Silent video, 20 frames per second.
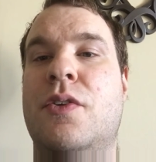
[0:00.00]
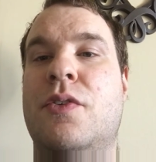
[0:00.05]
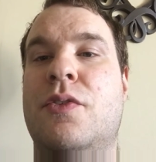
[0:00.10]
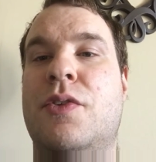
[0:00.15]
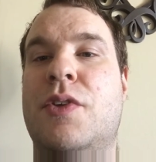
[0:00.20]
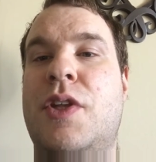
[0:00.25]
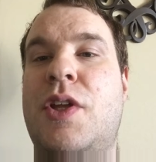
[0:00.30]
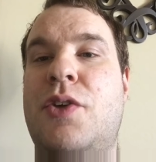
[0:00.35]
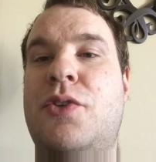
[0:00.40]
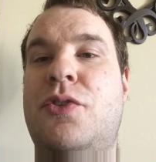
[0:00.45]

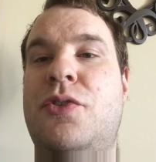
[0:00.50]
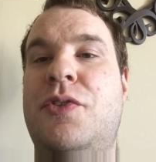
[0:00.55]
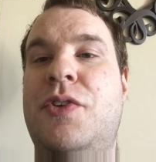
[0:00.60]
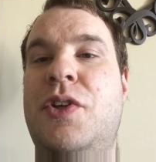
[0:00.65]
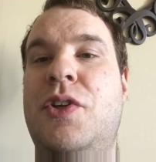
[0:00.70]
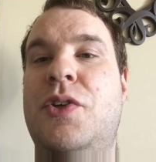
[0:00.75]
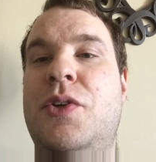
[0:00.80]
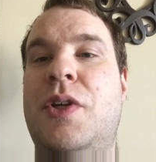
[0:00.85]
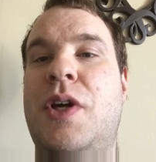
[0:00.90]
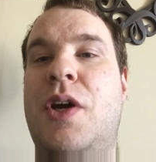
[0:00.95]
For those of you
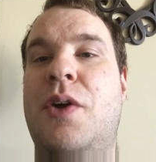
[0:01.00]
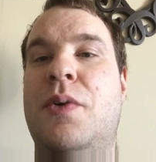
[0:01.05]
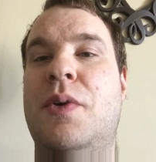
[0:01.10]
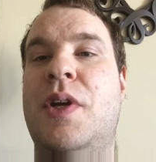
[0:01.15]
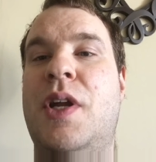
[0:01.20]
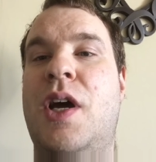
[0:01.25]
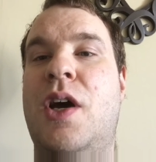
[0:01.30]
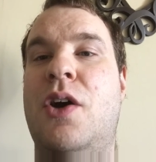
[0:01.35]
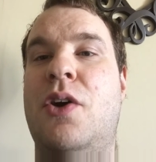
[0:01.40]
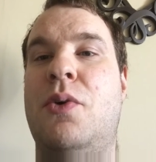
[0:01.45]
who don't
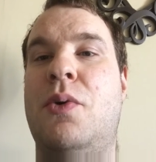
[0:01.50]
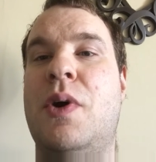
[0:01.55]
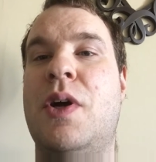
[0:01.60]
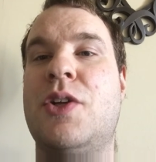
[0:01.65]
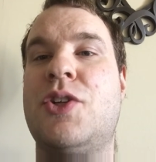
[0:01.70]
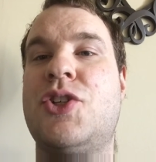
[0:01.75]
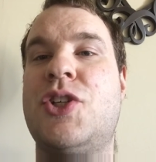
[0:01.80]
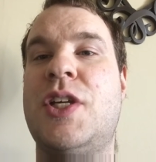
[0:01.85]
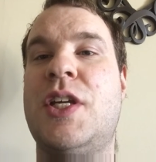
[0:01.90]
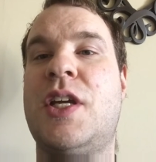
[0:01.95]
know
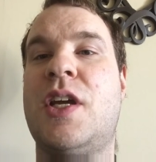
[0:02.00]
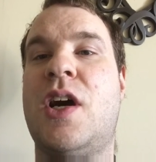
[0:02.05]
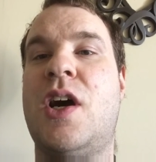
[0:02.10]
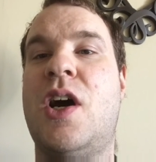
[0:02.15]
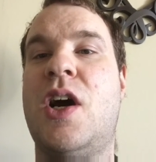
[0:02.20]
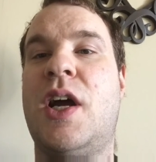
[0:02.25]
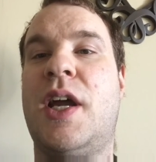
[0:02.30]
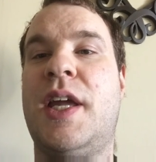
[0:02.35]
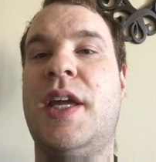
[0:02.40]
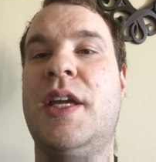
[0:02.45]
what Qigong